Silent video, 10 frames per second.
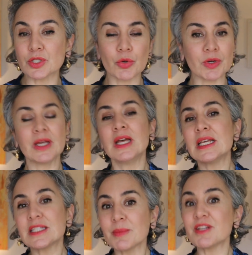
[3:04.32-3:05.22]
you a story.
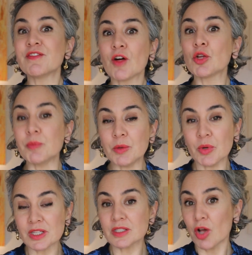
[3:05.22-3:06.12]
Somebody followed me
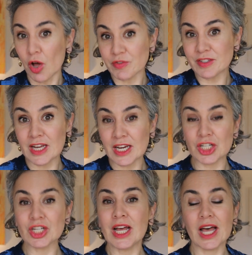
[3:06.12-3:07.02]
once off
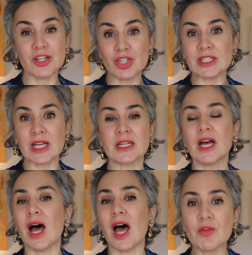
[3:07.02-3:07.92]
stage and she
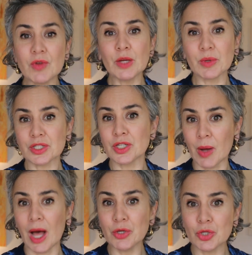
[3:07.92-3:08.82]
said, I really want to
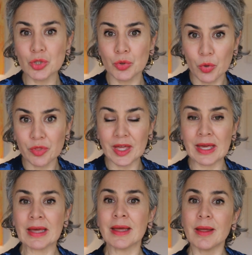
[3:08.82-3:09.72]
know how you do your
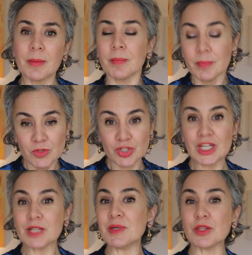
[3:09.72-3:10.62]
thing.
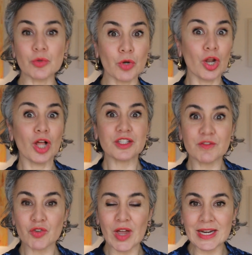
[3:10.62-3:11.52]
She had been through
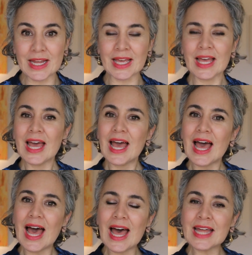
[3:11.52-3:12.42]
lots of training
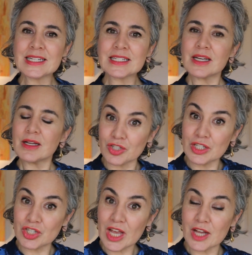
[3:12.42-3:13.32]
and
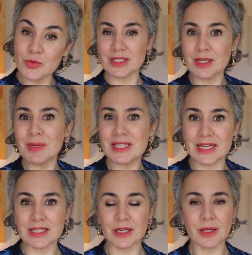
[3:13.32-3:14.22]
she shared that somebody
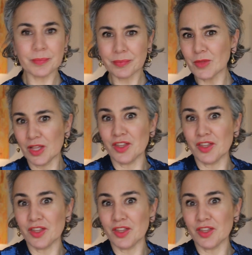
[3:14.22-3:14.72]
said to her,